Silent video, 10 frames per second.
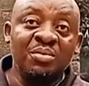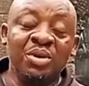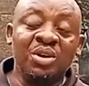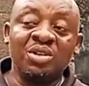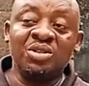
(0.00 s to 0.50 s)

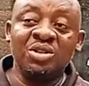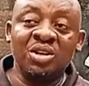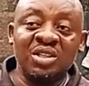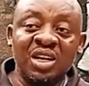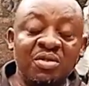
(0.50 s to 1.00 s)
because
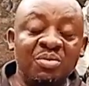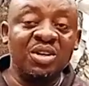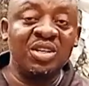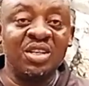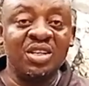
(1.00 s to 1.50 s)
not
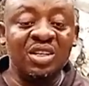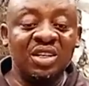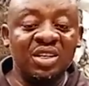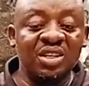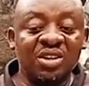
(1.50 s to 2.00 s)

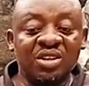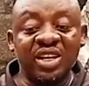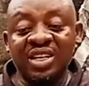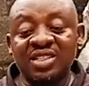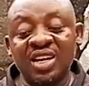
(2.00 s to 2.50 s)
everybody
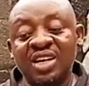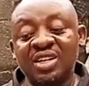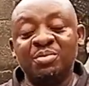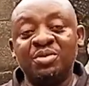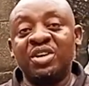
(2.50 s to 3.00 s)

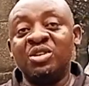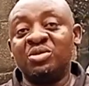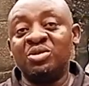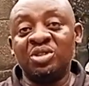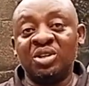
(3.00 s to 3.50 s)
understand preferring
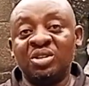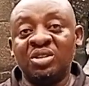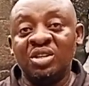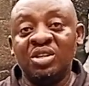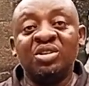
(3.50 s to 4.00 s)
solution
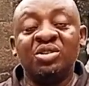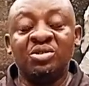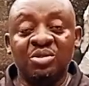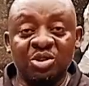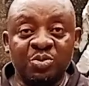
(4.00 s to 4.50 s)

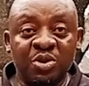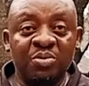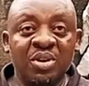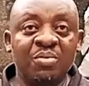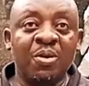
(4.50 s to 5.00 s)
to those
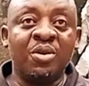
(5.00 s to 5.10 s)
problems.